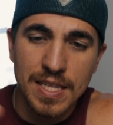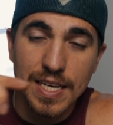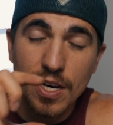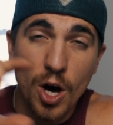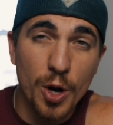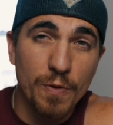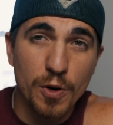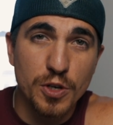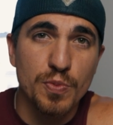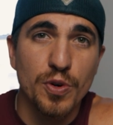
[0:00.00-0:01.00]
the
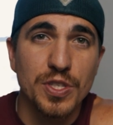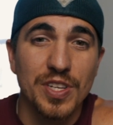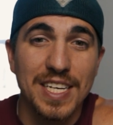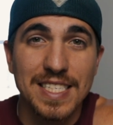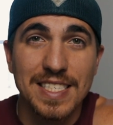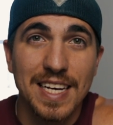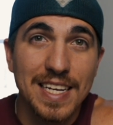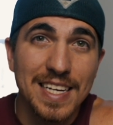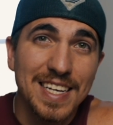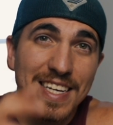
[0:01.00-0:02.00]
autofocus points on the
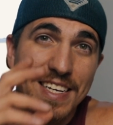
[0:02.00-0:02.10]
inside